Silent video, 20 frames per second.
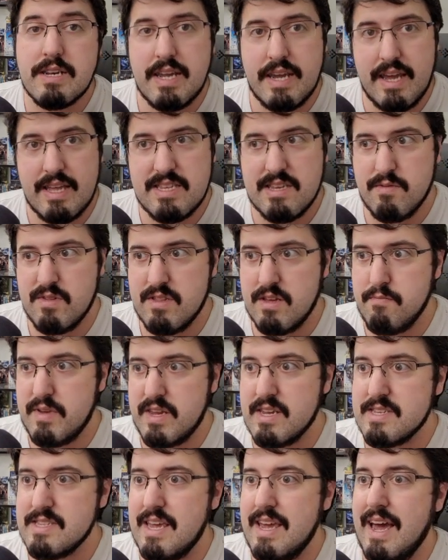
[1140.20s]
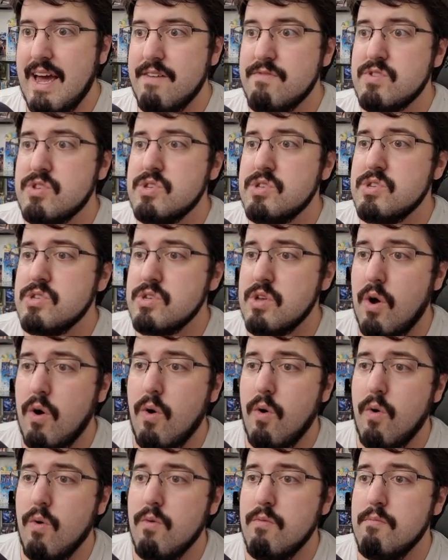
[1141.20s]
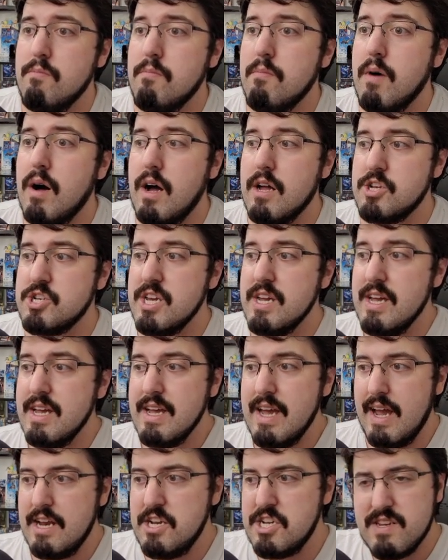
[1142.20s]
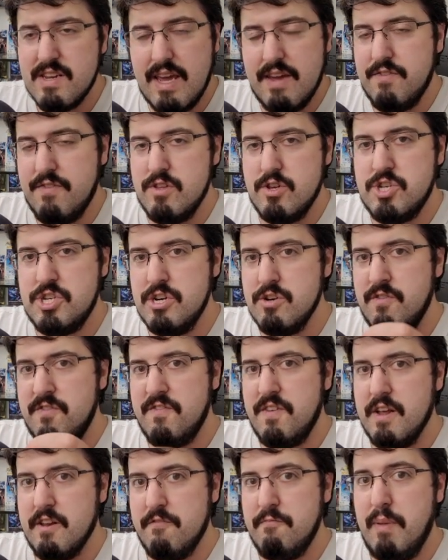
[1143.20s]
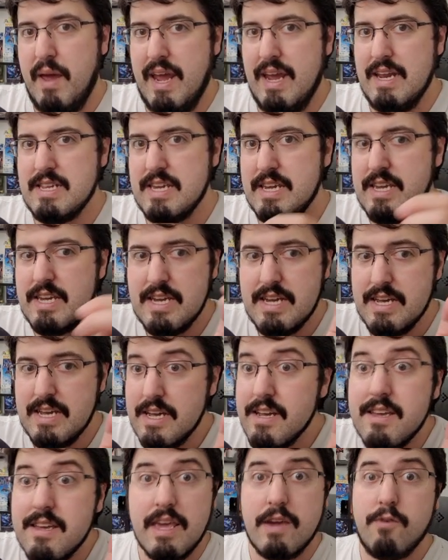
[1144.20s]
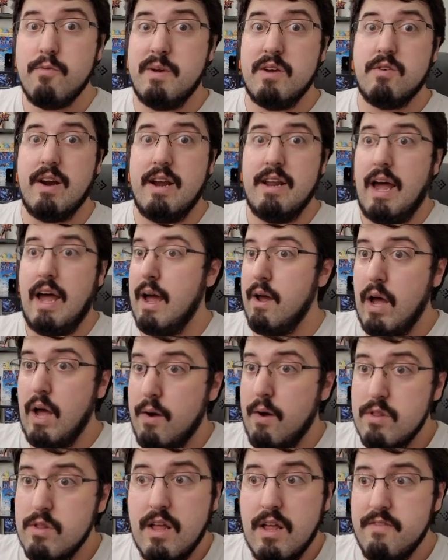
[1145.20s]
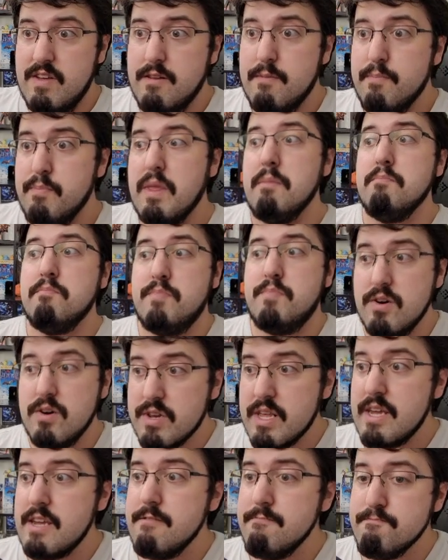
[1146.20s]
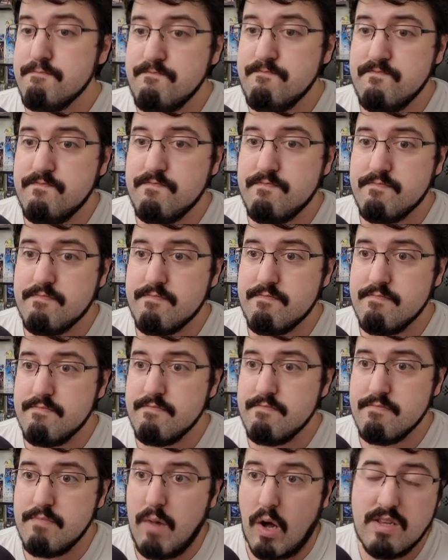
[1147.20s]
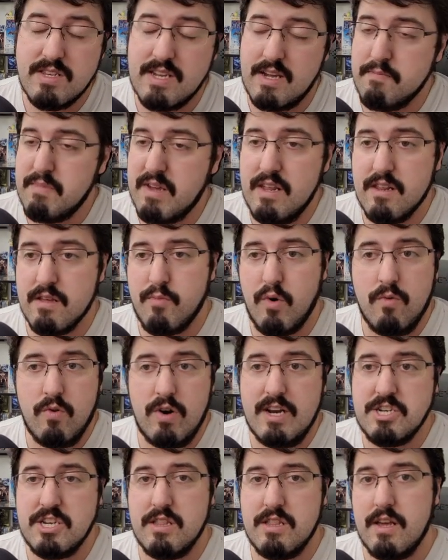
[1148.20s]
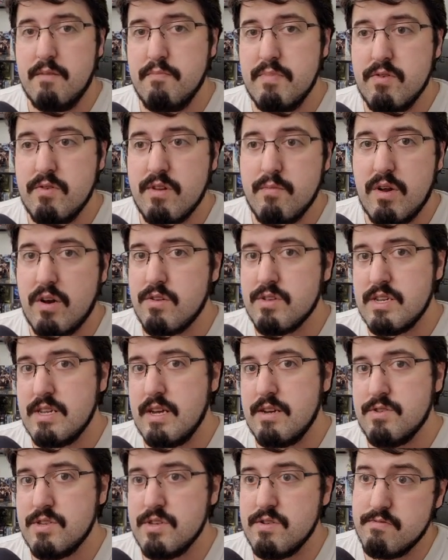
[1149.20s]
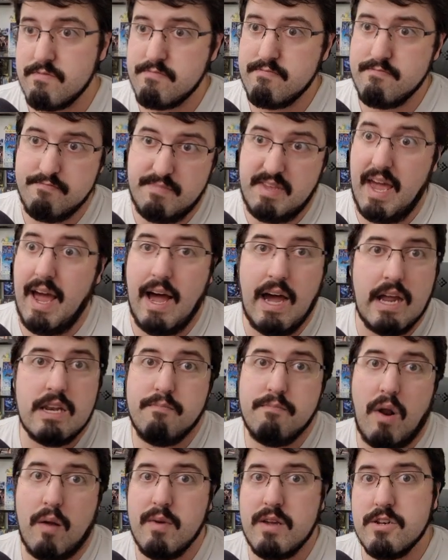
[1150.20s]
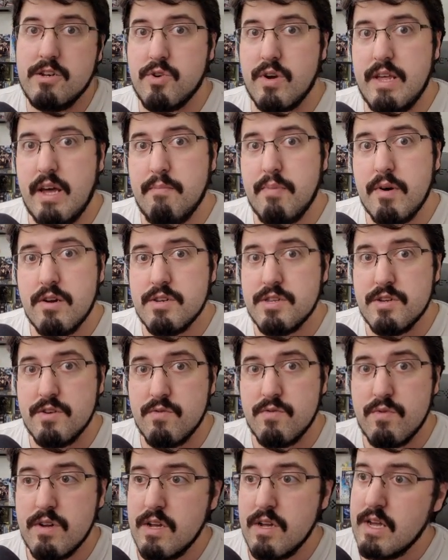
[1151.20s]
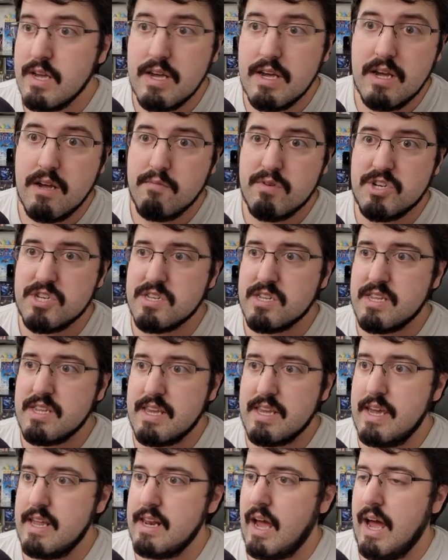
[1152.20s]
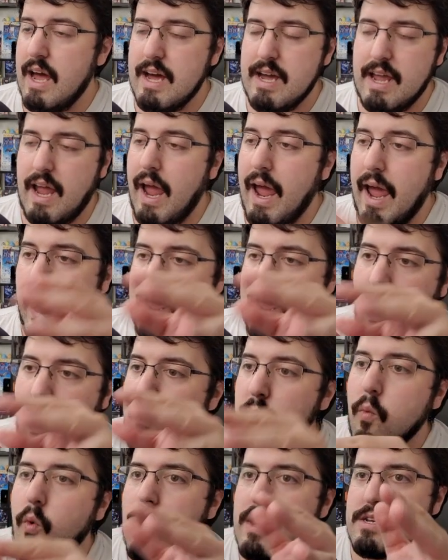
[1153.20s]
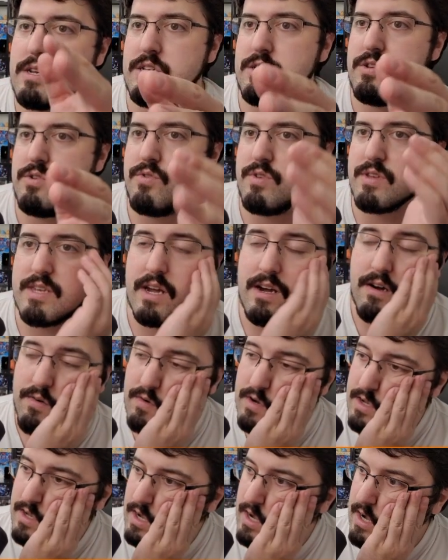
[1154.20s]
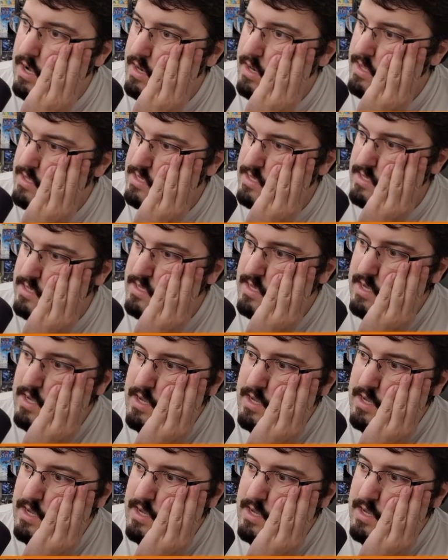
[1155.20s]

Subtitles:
to get some of them because they have so much. And just for the sheer fun of painting, it would be great. I would love it. Building? Honestly, I'm getting to the point where I actually like building models now. So, yeah, I'd probably enjoy that part, too. But just get... I want to do this. Oh, God, this is...